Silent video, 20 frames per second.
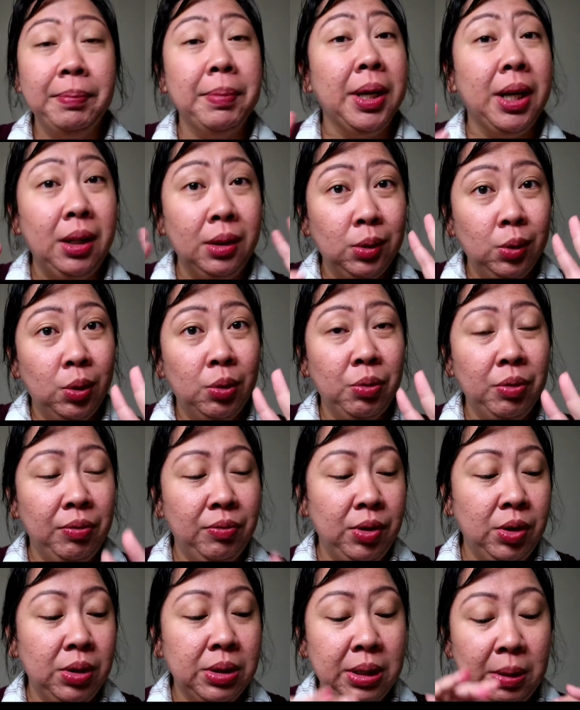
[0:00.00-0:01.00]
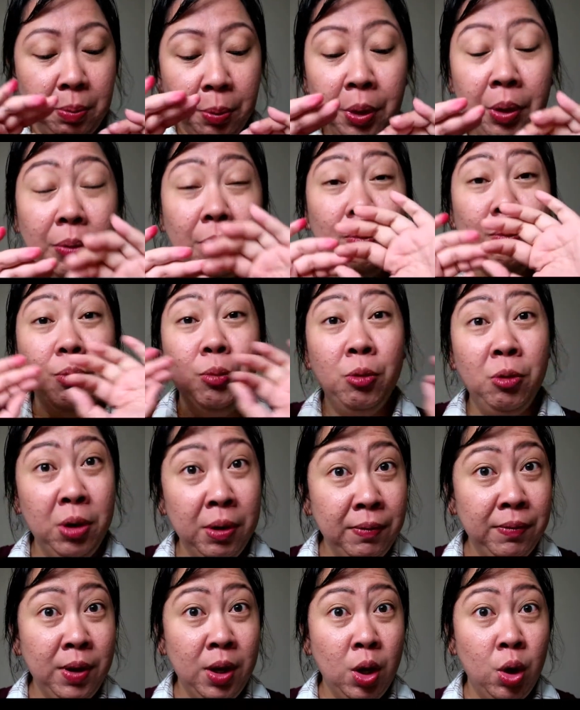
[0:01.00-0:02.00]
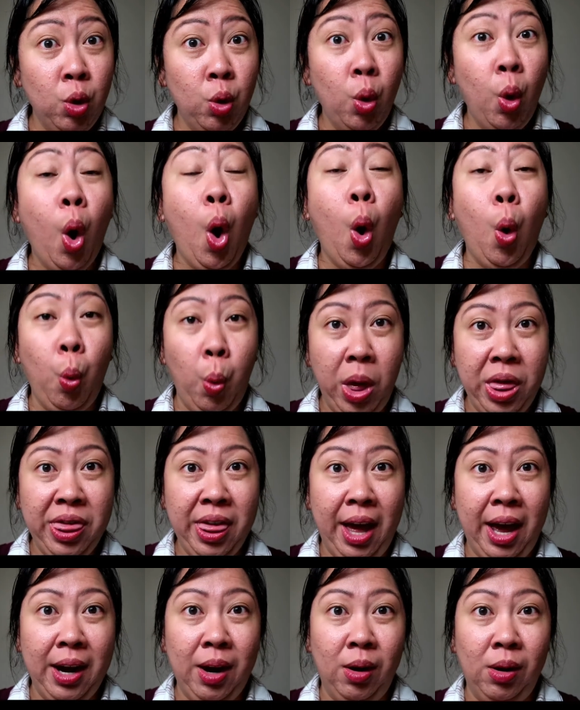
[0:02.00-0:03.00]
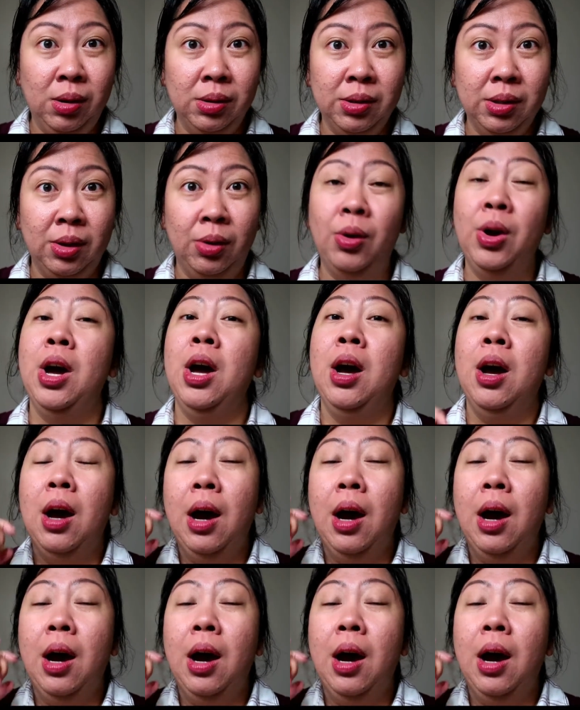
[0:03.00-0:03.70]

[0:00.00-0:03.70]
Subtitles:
but I'll do a review, separate review with that also.